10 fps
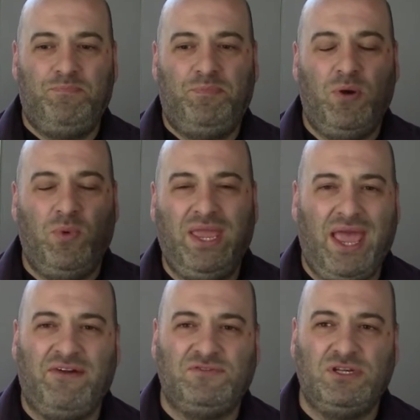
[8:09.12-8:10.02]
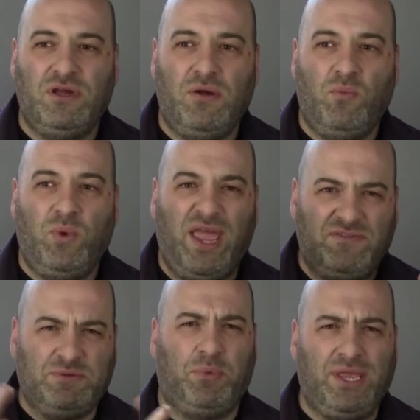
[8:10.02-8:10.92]
But we have
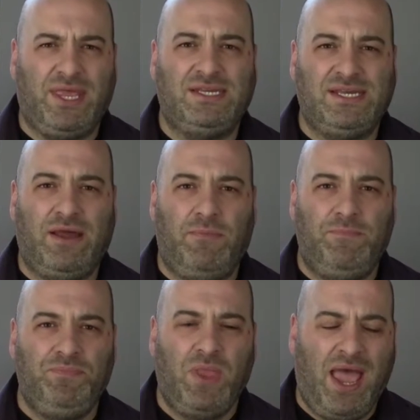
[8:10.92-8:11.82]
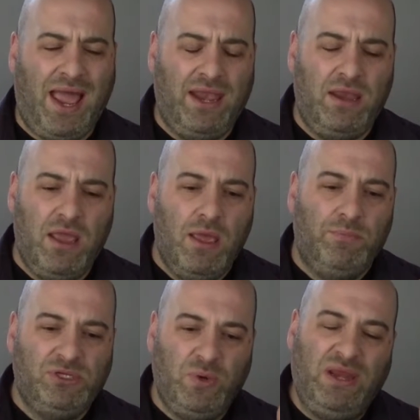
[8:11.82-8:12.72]
to break that down. And
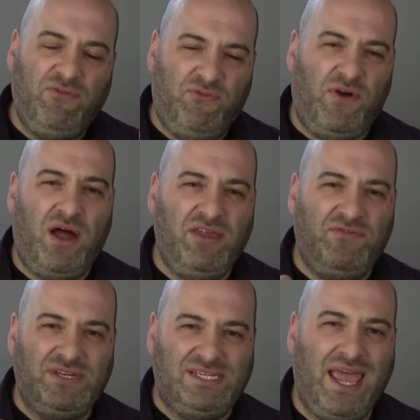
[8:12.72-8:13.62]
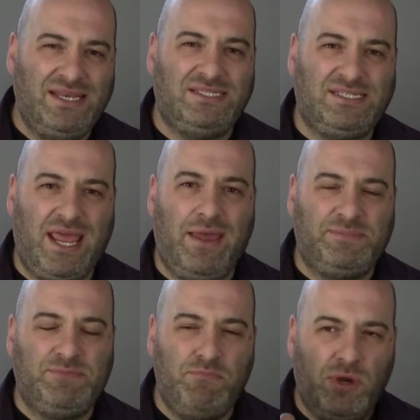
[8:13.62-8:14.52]
between 5 and 10
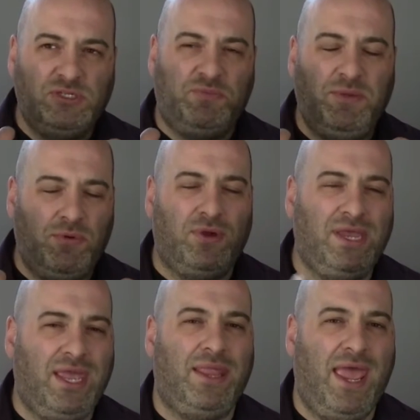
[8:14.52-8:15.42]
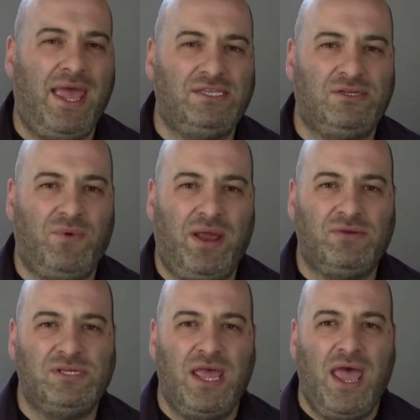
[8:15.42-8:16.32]
steps, most people can get their heads
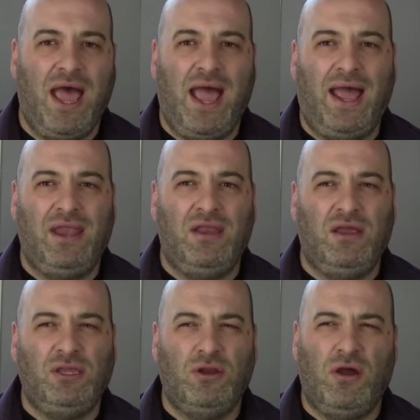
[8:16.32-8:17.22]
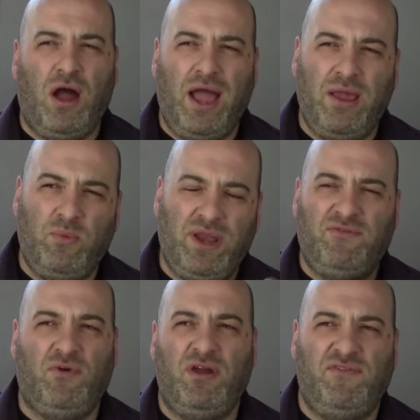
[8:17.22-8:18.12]
around. And,
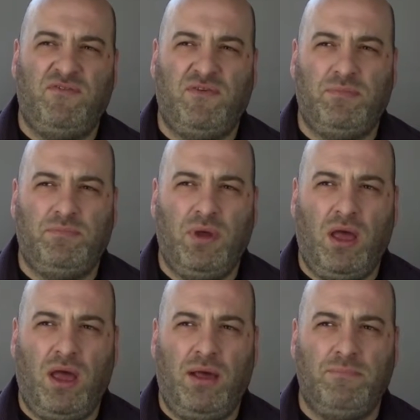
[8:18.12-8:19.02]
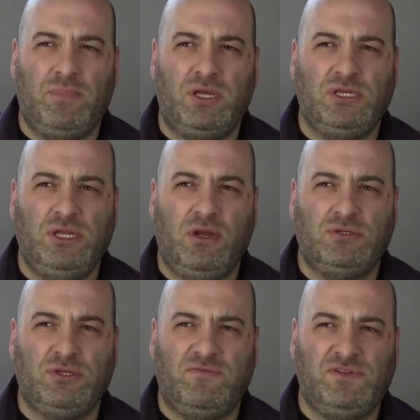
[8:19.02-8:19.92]
whenever I've ever,
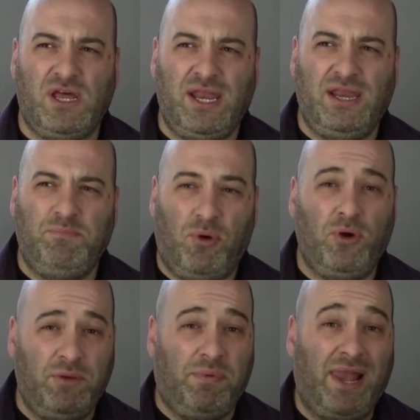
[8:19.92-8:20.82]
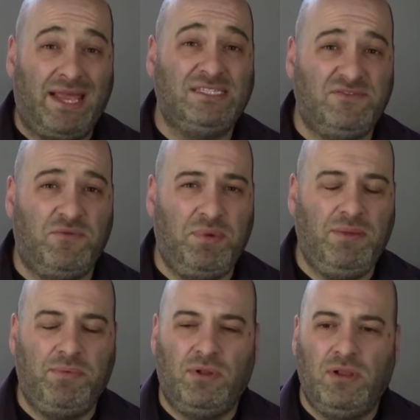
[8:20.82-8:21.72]
sort of done any point plans for
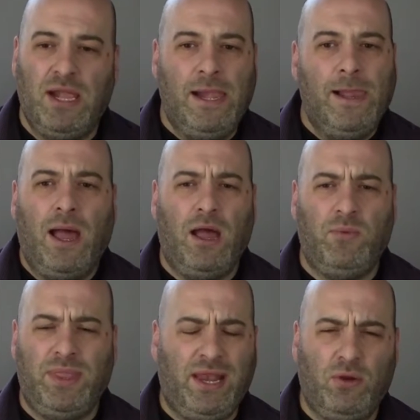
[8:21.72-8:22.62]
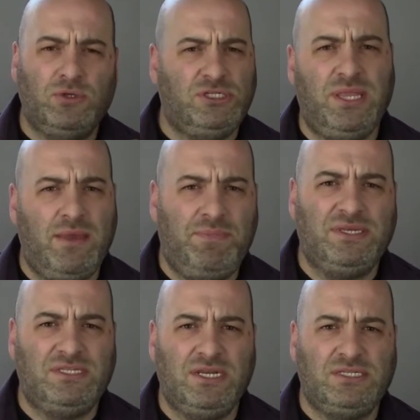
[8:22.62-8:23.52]
people when they're launching their
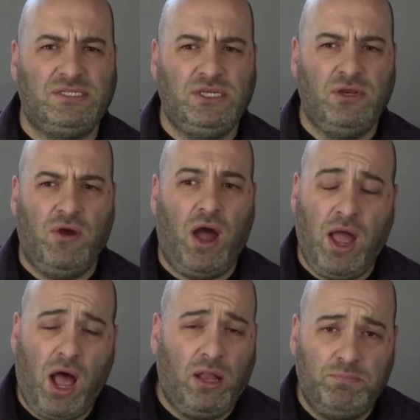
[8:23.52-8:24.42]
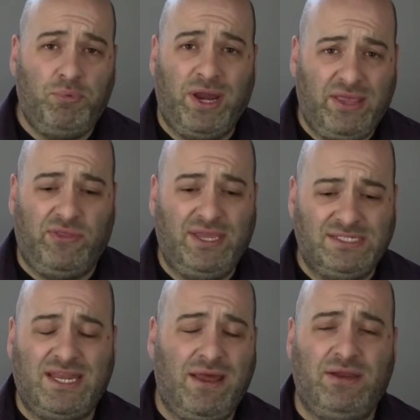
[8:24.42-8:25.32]
business, I'll break
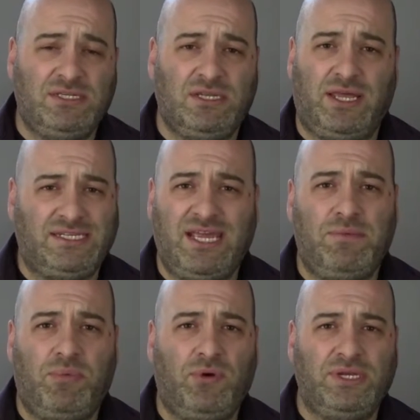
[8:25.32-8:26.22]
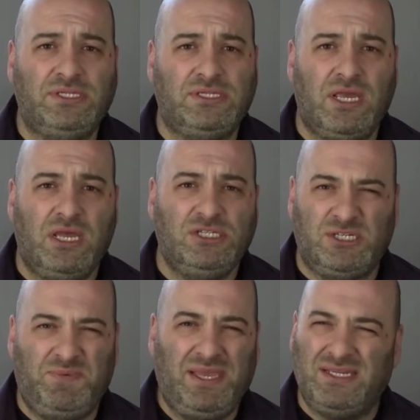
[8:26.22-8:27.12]
things down into like 10 points
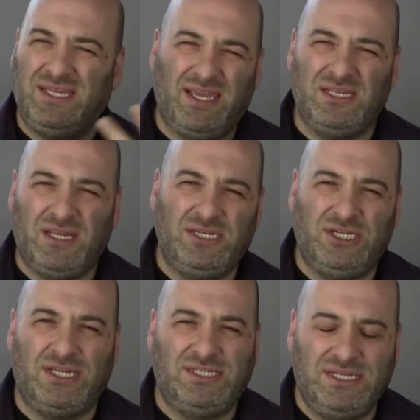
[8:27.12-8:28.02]
just because it can digest